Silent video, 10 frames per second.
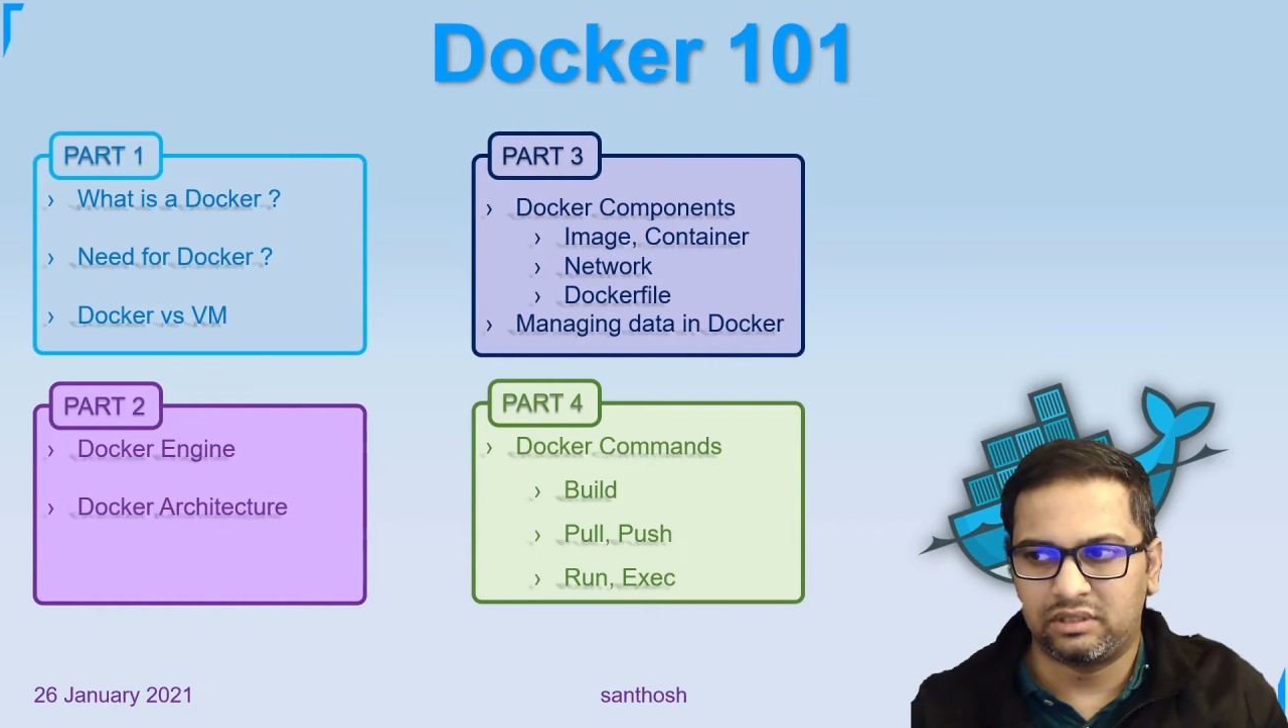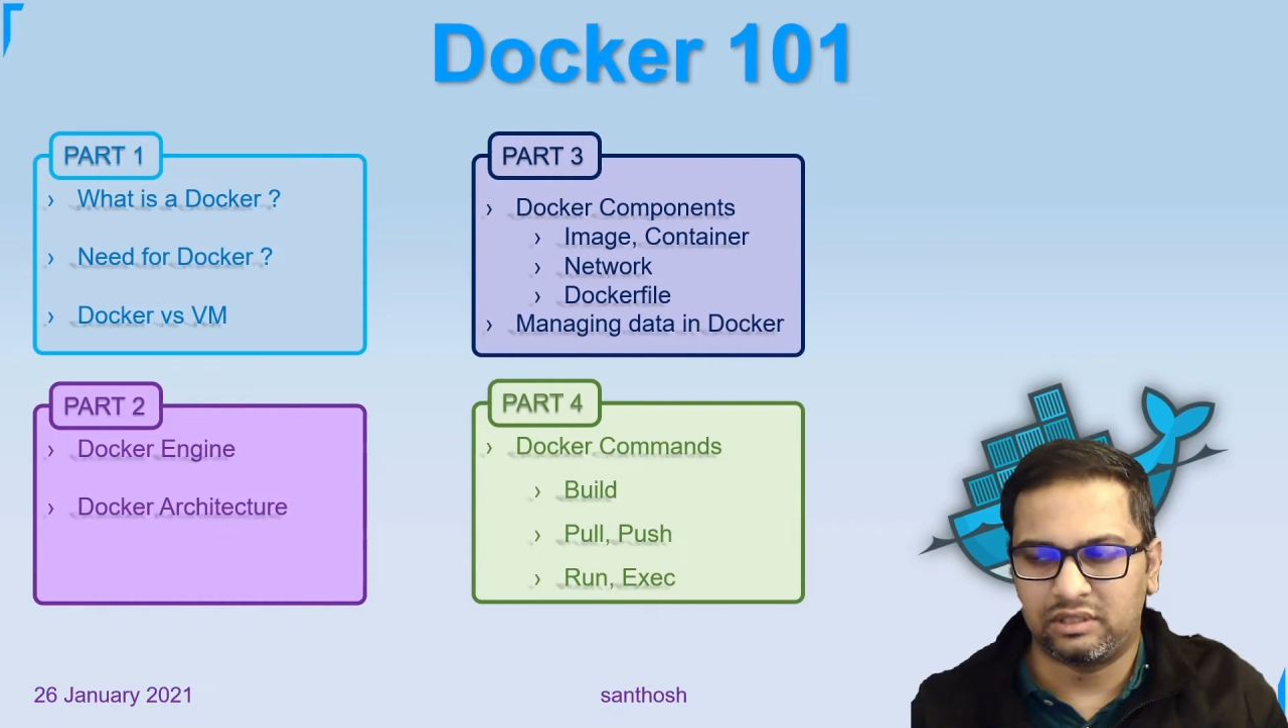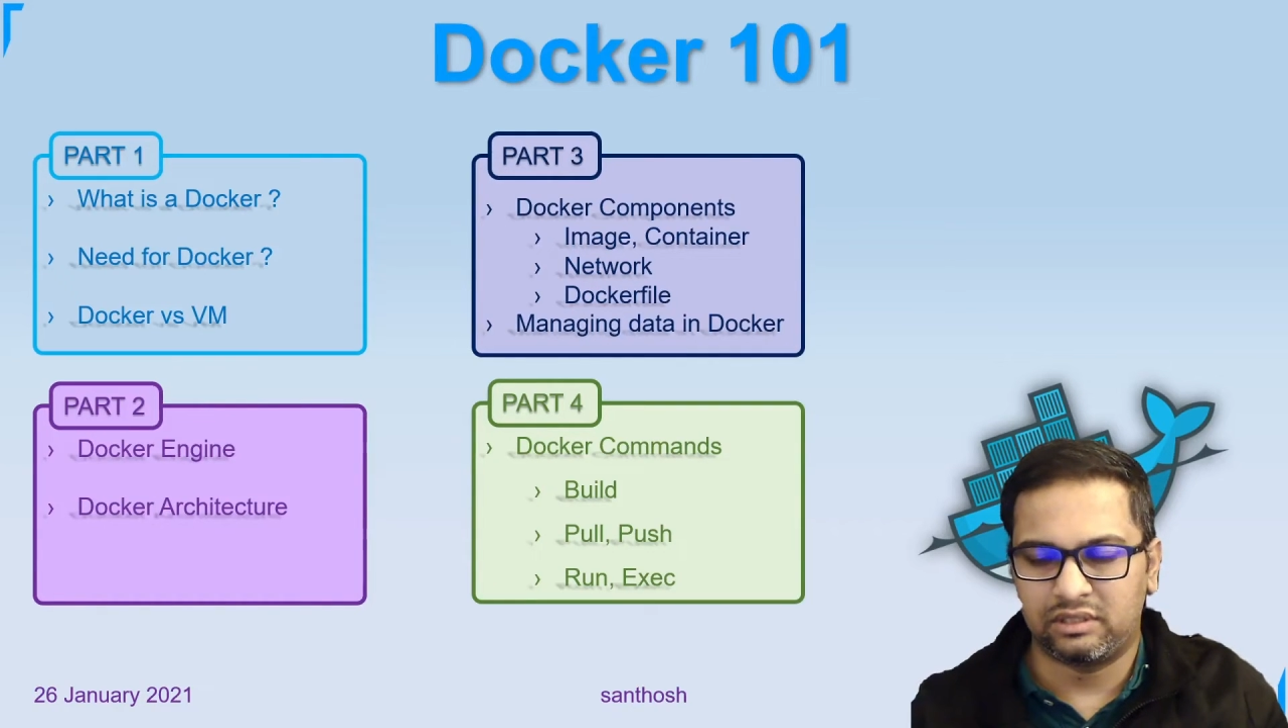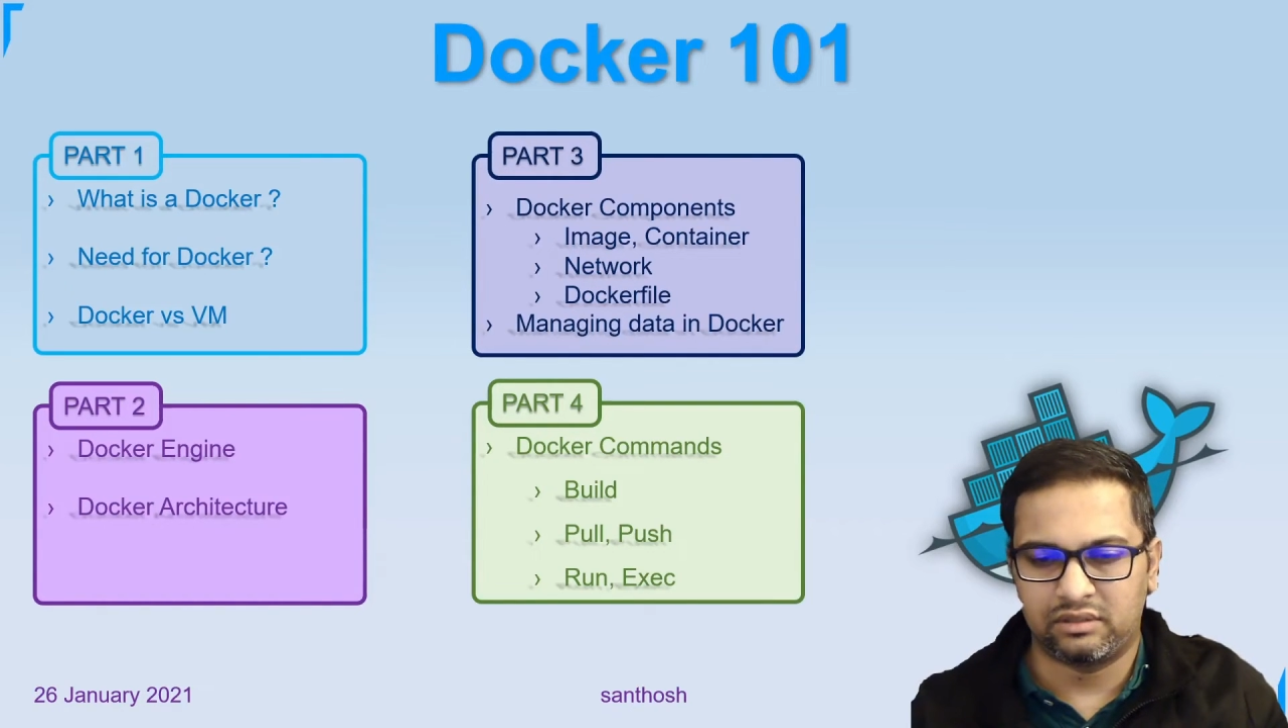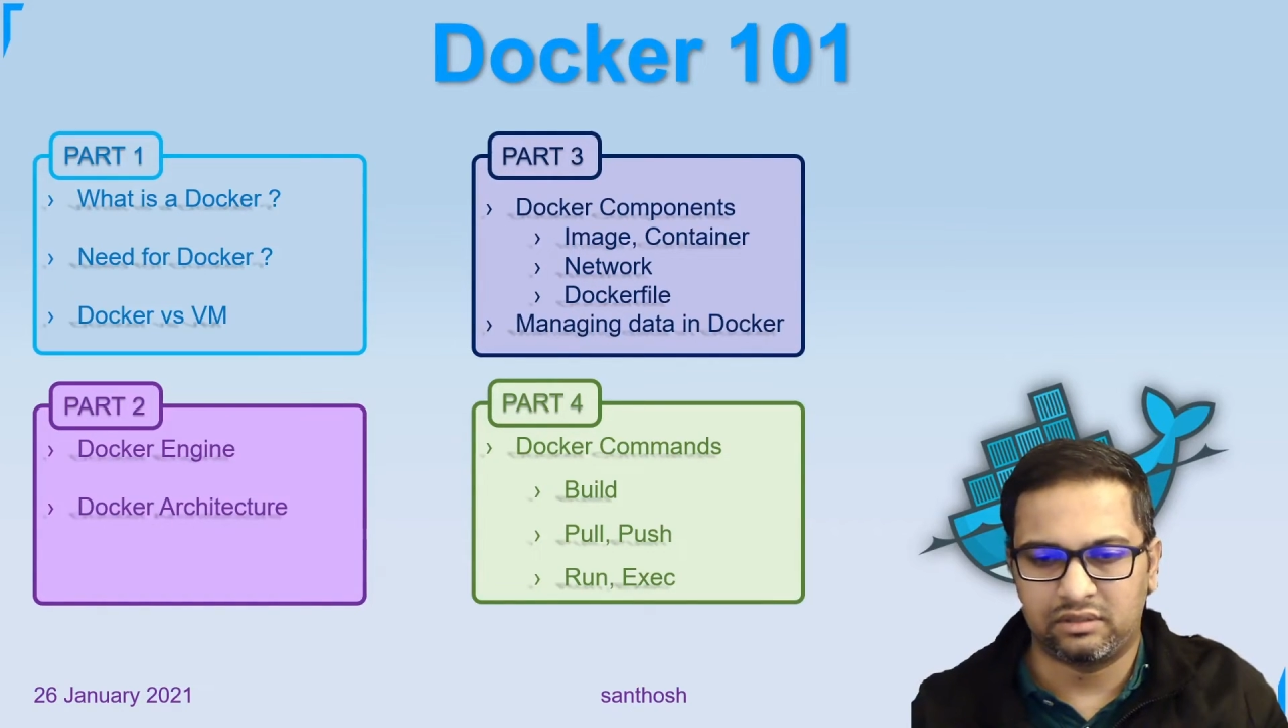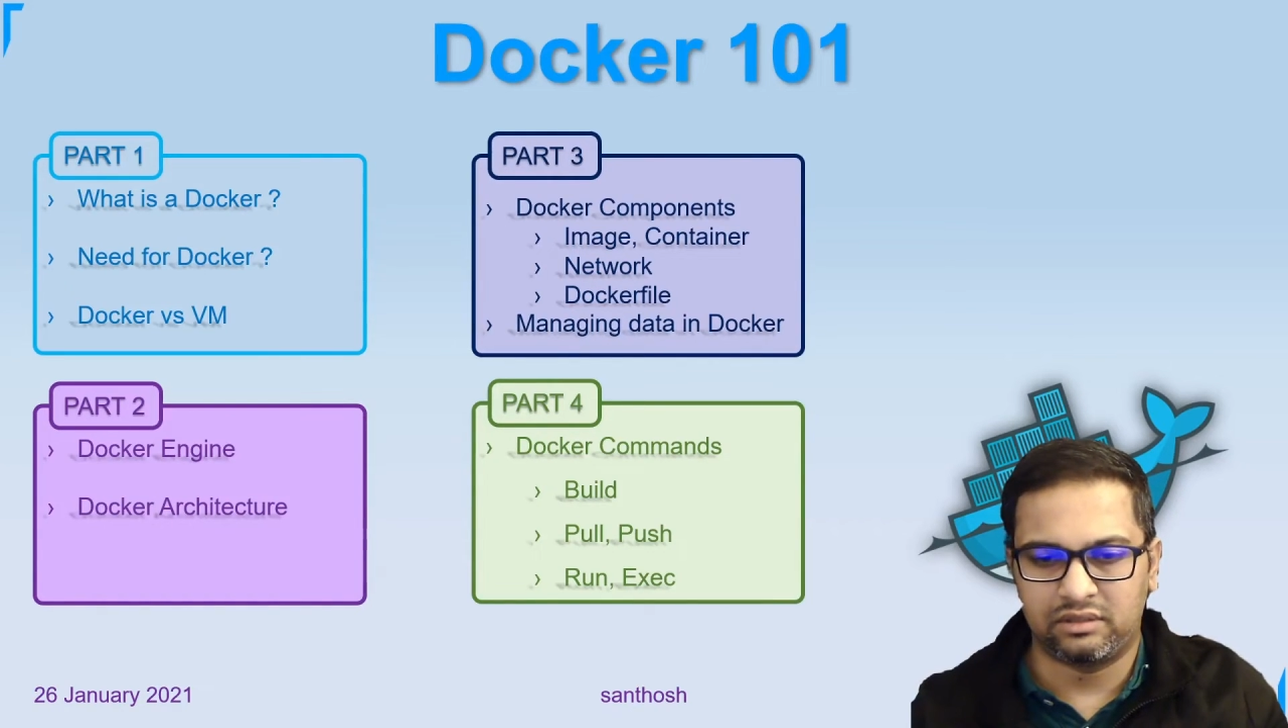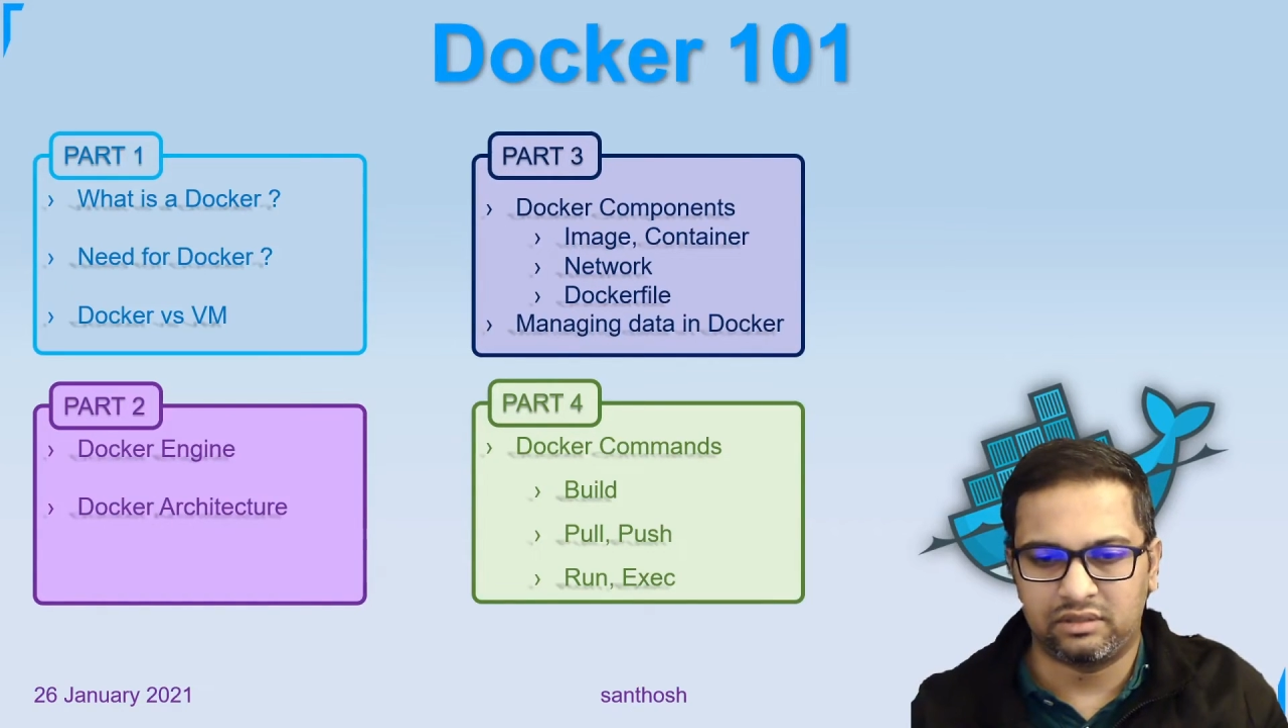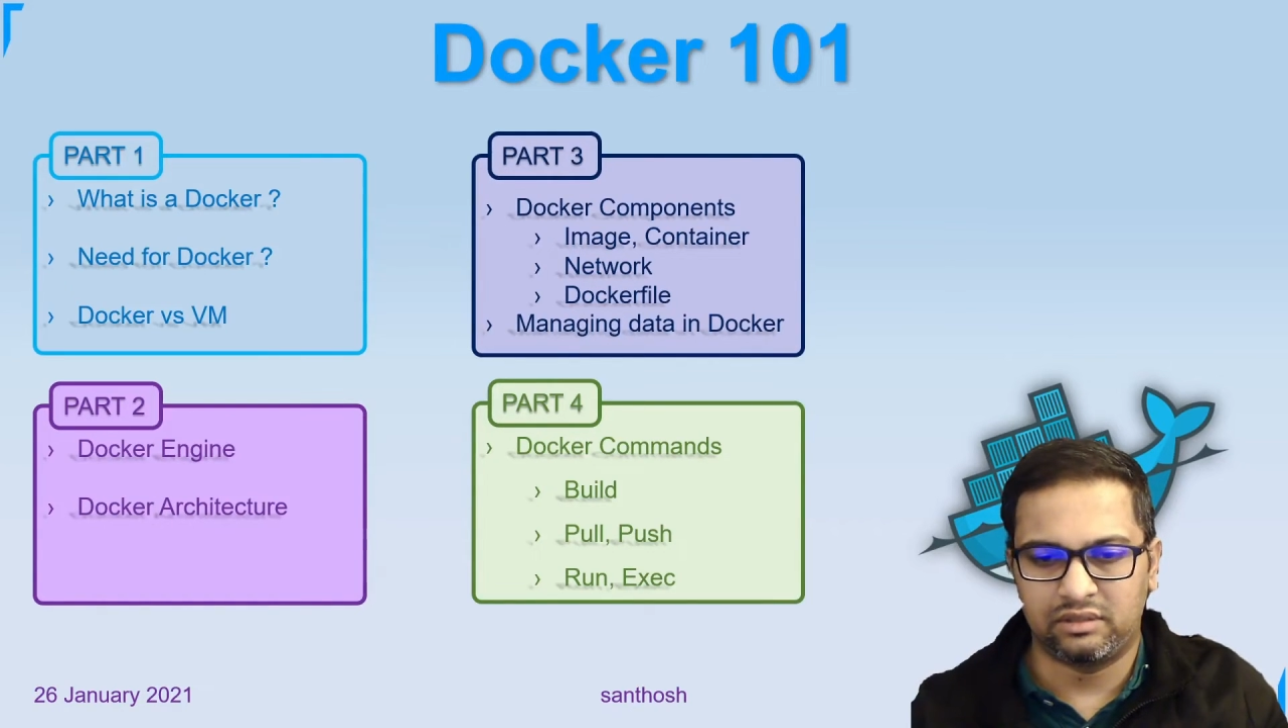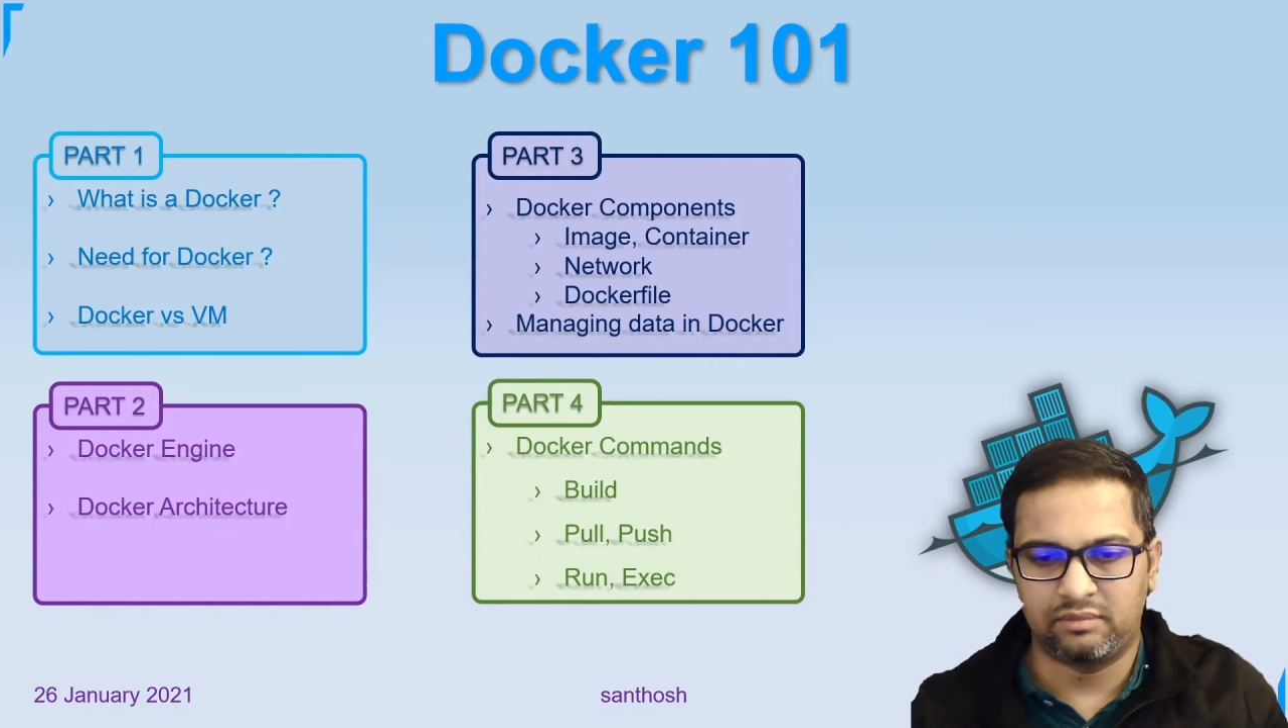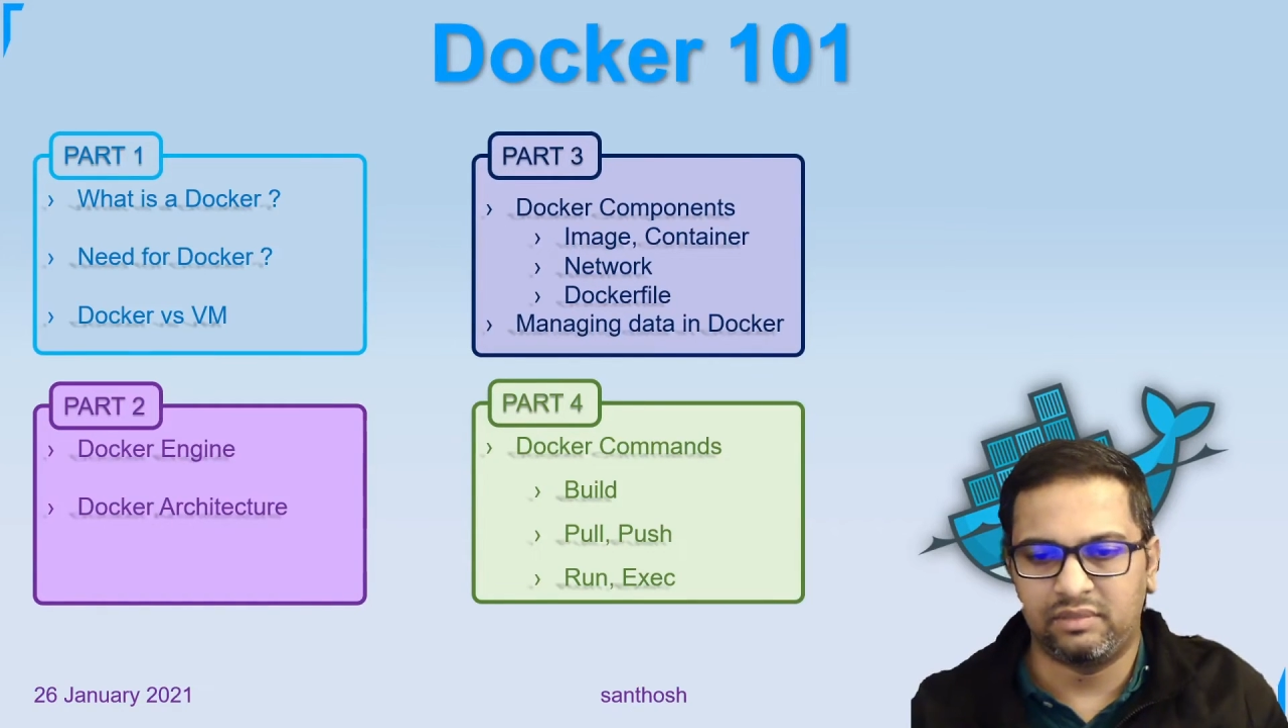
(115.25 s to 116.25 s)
a container,